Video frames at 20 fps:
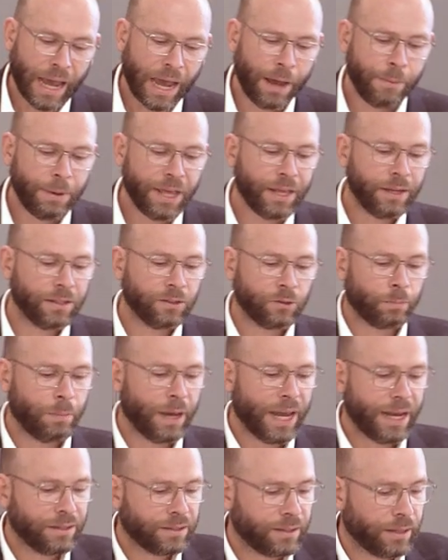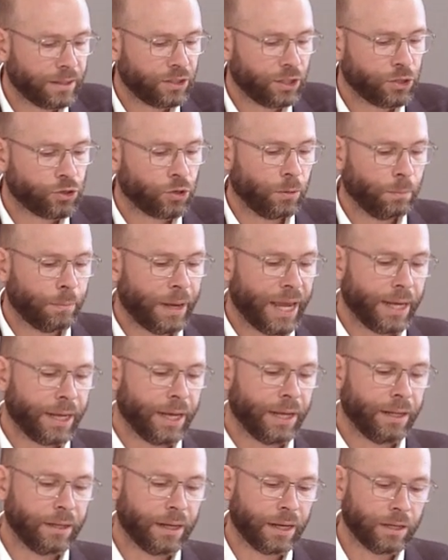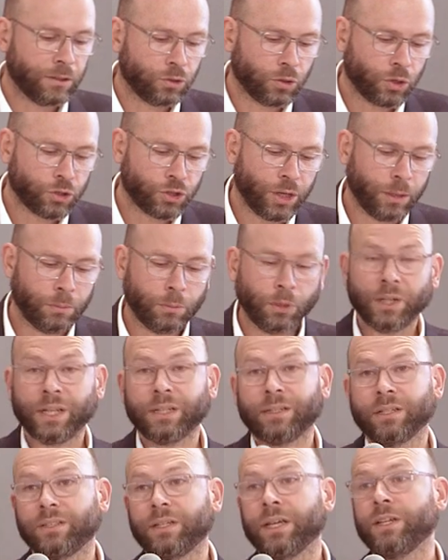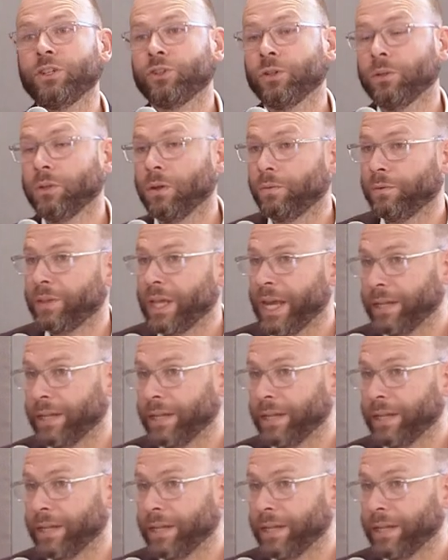Evidence-based decision-making and social monetization of